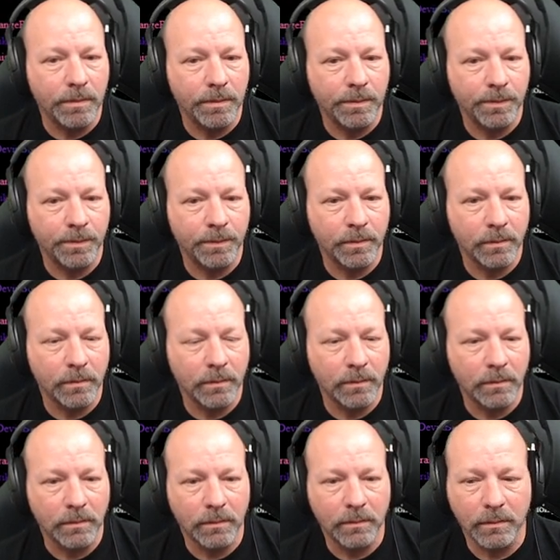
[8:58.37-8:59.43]

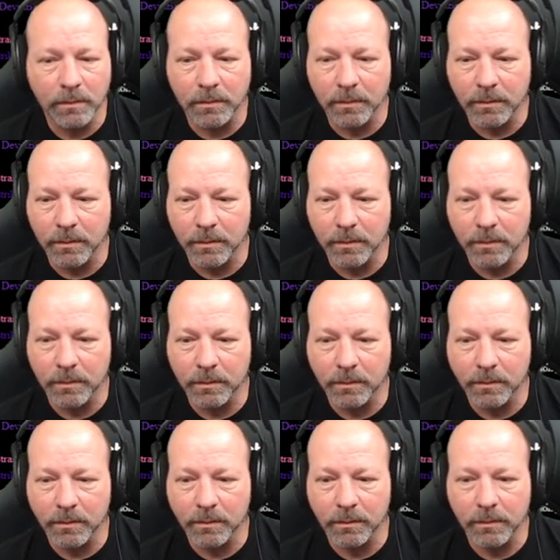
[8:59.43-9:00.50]

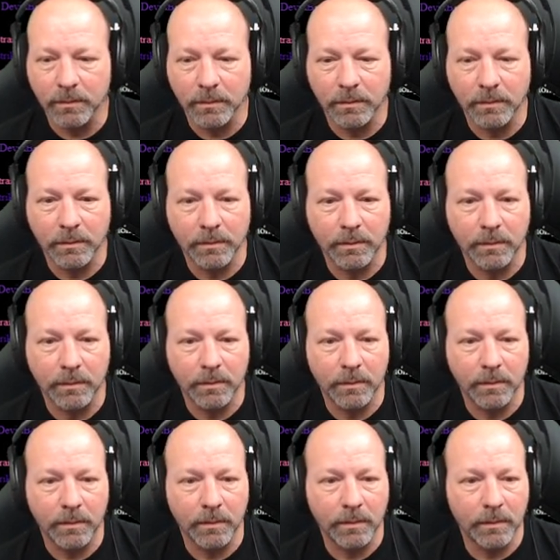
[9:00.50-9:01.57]

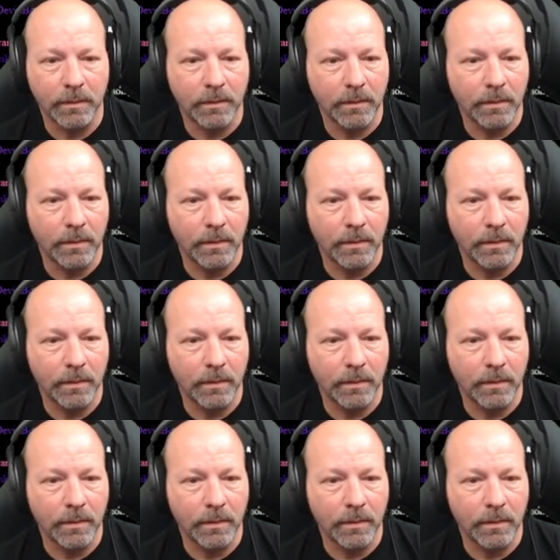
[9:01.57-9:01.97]
Nobody speaks.